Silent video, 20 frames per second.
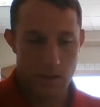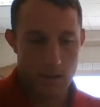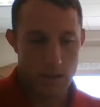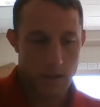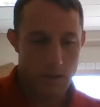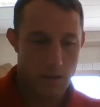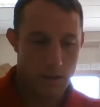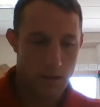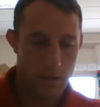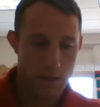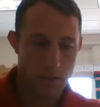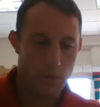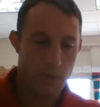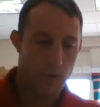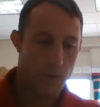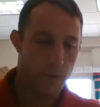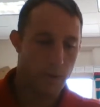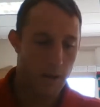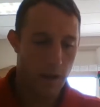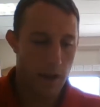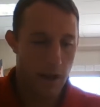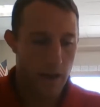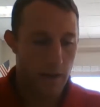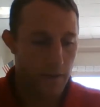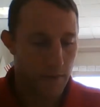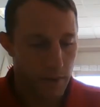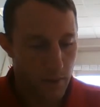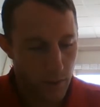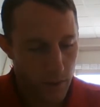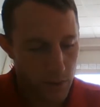So this week, we're going to
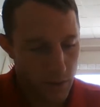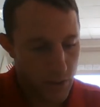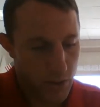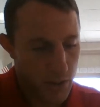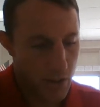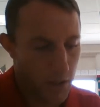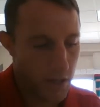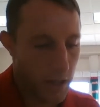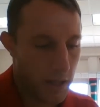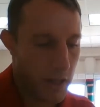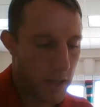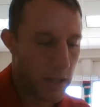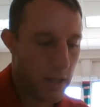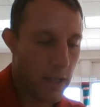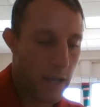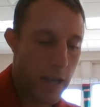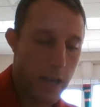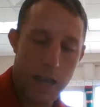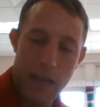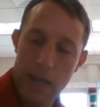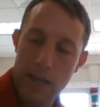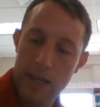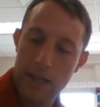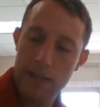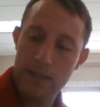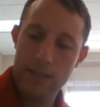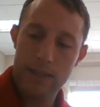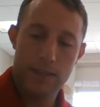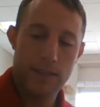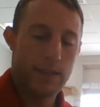have a question like
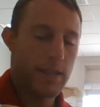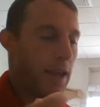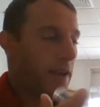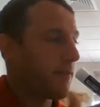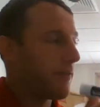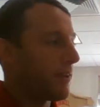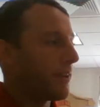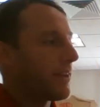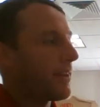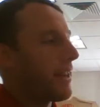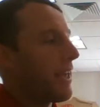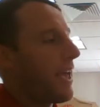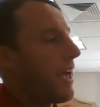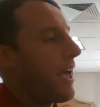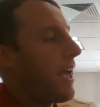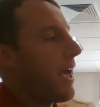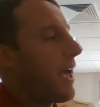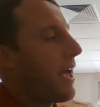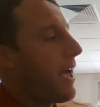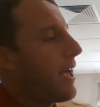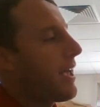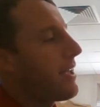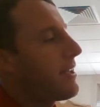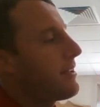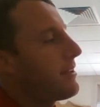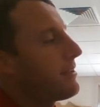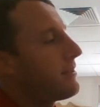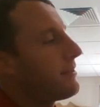7a